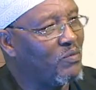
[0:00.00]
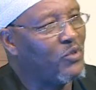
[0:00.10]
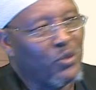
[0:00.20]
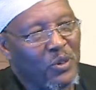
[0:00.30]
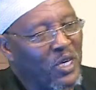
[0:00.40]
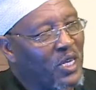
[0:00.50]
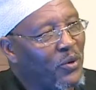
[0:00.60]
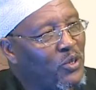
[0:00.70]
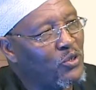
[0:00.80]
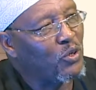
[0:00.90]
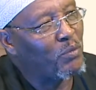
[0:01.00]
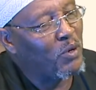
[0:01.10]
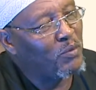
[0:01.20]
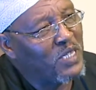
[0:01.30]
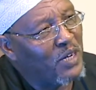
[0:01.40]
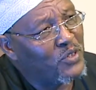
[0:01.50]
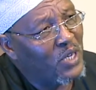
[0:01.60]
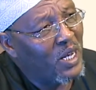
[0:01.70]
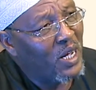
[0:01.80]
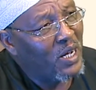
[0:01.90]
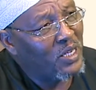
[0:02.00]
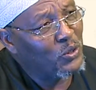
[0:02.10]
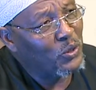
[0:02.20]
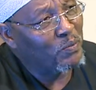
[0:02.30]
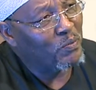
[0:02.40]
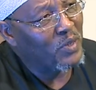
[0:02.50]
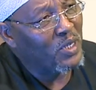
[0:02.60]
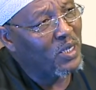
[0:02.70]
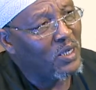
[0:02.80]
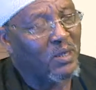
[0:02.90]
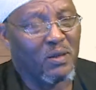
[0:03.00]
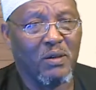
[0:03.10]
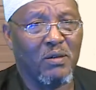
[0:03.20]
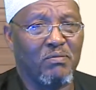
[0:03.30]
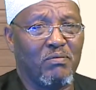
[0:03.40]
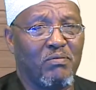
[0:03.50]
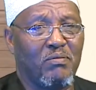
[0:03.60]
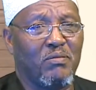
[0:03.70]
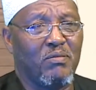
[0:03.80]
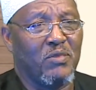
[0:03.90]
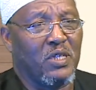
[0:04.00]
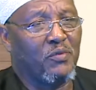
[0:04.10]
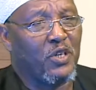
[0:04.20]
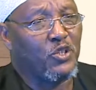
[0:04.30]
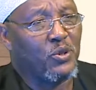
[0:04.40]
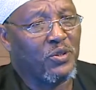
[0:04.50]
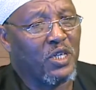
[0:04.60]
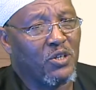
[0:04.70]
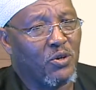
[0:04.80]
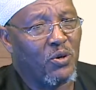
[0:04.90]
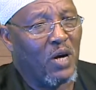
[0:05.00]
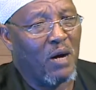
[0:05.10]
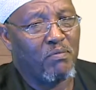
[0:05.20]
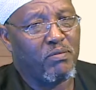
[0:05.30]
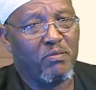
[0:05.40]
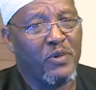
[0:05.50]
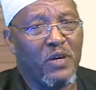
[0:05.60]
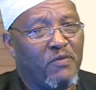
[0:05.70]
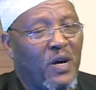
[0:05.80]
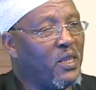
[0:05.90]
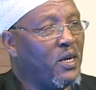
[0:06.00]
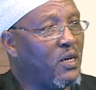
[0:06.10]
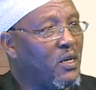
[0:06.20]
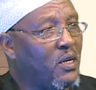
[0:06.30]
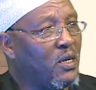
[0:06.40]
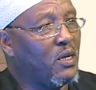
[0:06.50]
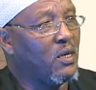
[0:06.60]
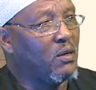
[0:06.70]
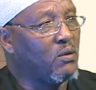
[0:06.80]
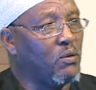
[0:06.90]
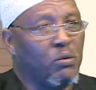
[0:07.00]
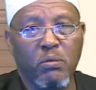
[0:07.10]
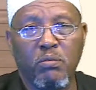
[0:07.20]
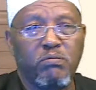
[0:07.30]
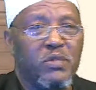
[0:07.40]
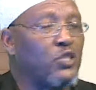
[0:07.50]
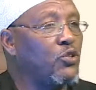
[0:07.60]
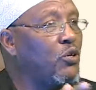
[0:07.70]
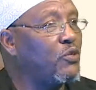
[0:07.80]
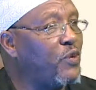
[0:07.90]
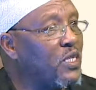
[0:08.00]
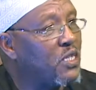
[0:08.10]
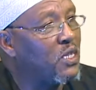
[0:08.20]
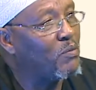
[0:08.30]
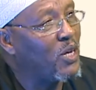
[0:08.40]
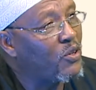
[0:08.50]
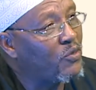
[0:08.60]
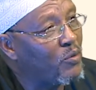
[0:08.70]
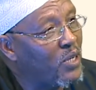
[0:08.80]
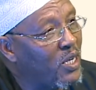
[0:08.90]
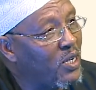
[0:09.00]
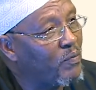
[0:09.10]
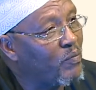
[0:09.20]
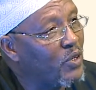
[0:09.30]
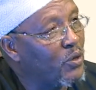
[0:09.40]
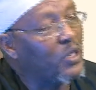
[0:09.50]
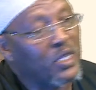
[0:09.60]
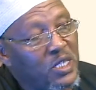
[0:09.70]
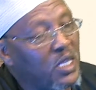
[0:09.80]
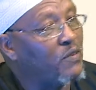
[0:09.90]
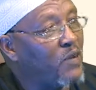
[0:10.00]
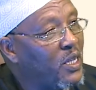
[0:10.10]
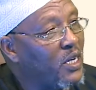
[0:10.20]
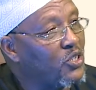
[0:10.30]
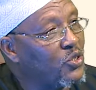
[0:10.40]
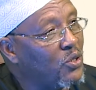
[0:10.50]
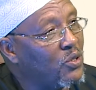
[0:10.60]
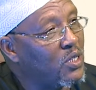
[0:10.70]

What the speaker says: Do you think they're going to observe salah at home? Or if the children grow up with a father who does not fast in the month of Ramadan, or they see the father is not